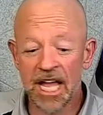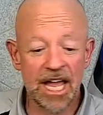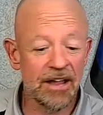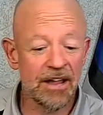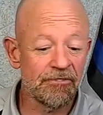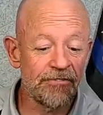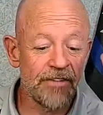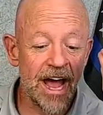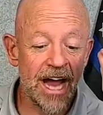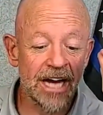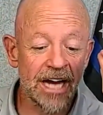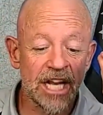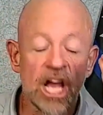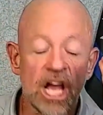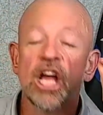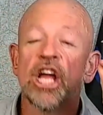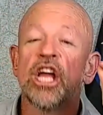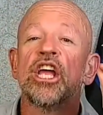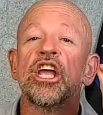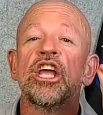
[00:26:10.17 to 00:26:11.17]
In fact,
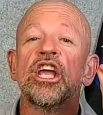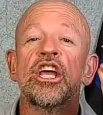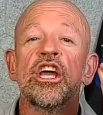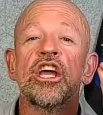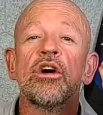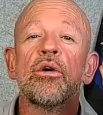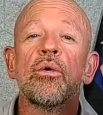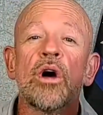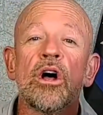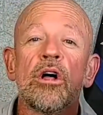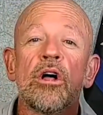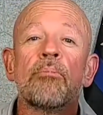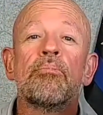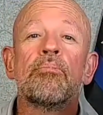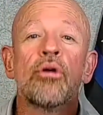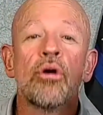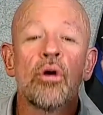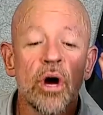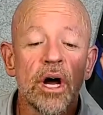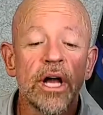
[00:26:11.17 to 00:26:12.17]
you will
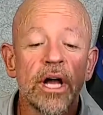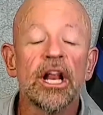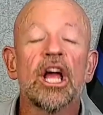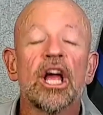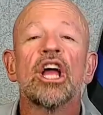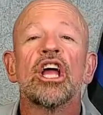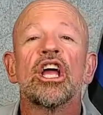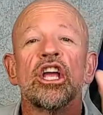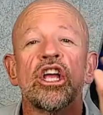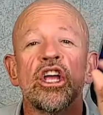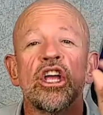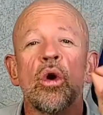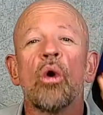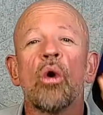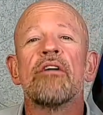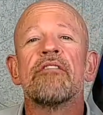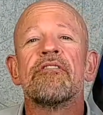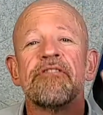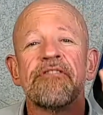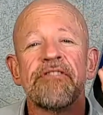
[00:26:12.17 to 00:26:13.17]
put
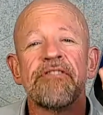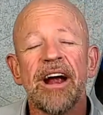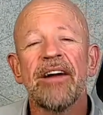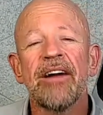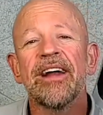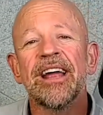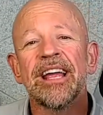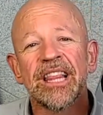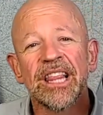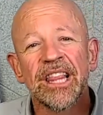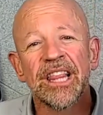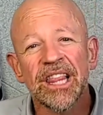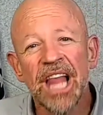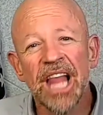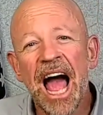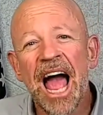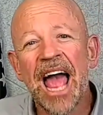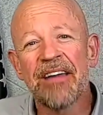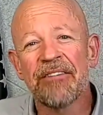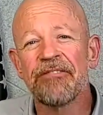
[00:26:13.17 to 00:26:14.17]
your very
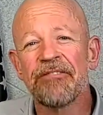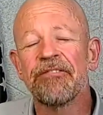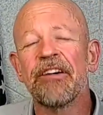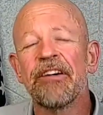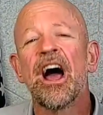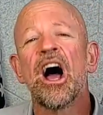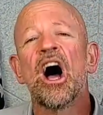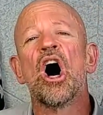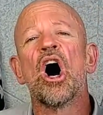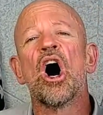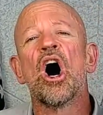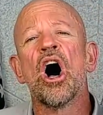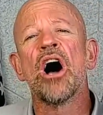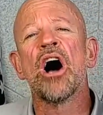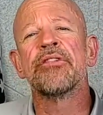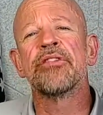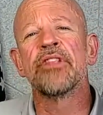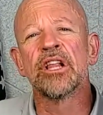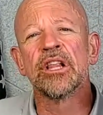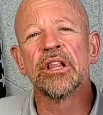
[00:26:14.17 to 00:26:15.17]
life
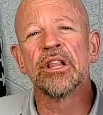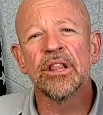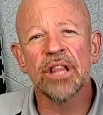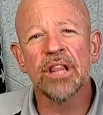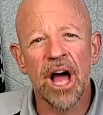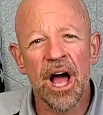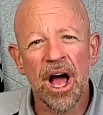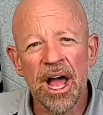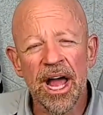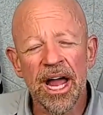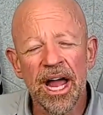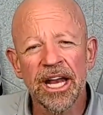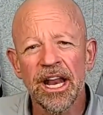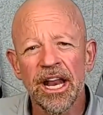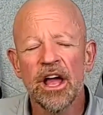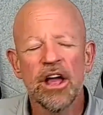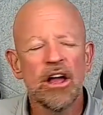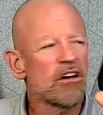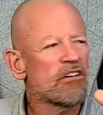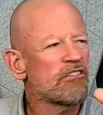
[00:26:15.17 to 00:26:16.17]
on the
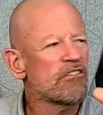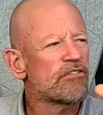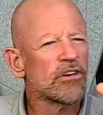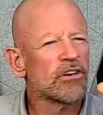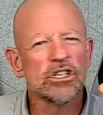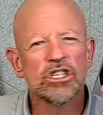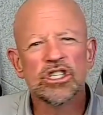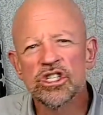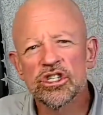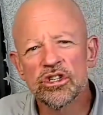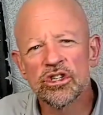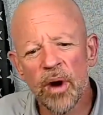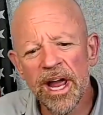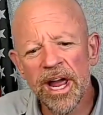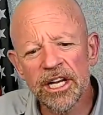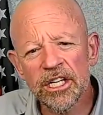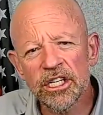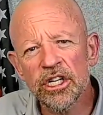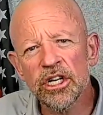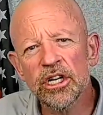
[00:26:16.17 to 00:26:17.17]
line for
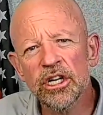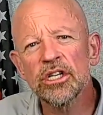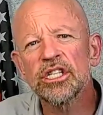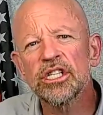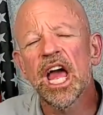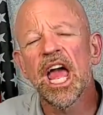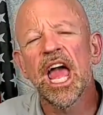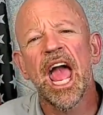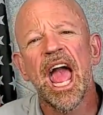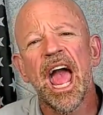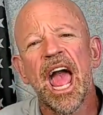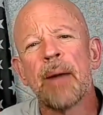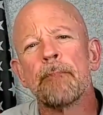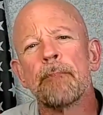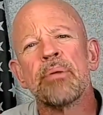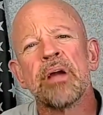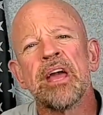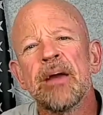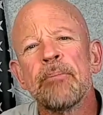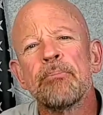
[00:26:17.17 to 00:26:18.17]
strangers
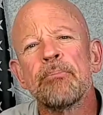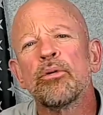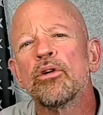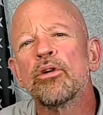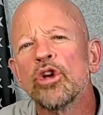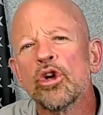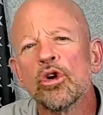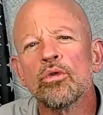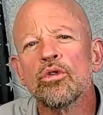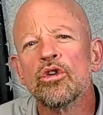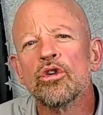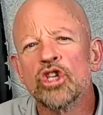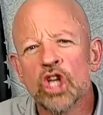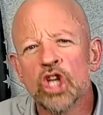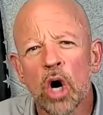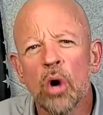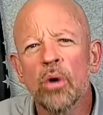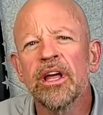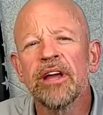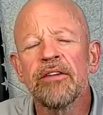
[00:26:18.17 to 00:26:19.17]
and people you
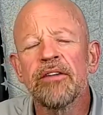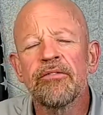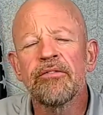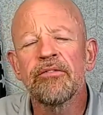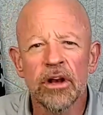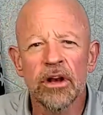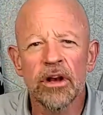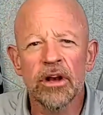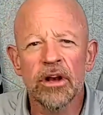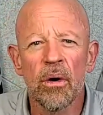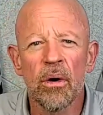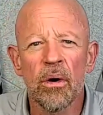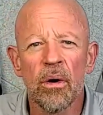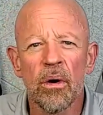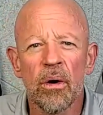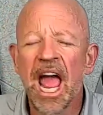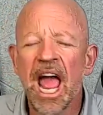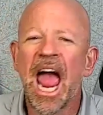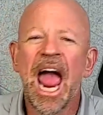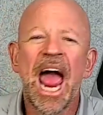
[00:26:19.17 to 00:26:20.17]
don't even know,
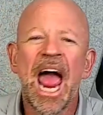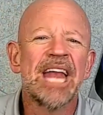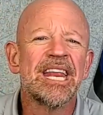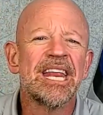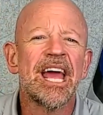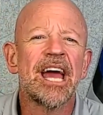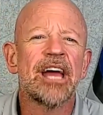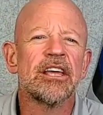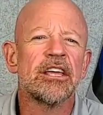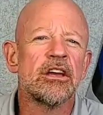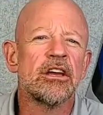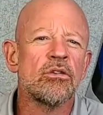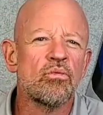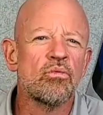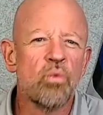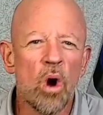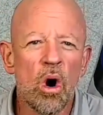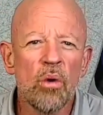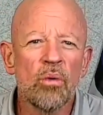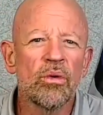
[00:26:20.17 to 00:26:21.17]
and yet you
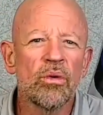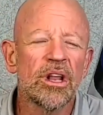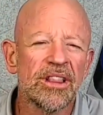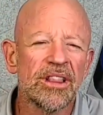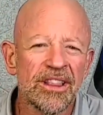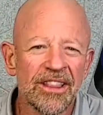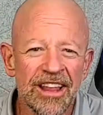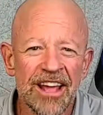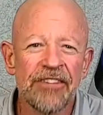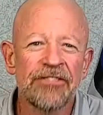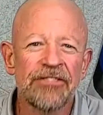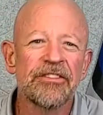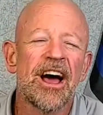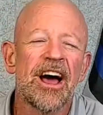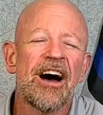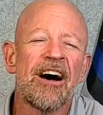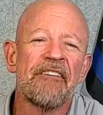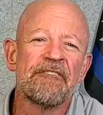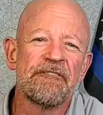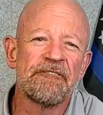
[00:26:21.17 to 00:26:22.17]
won't lift
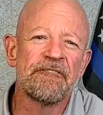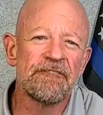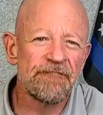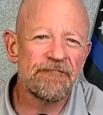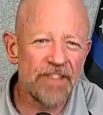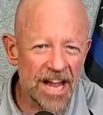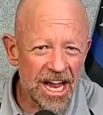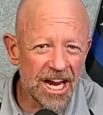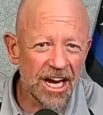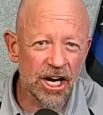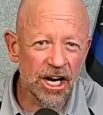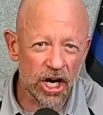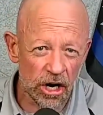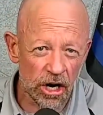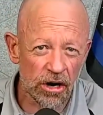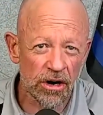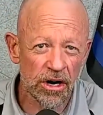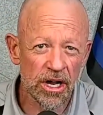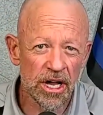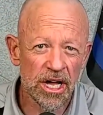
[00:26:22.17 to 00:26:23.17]
a finger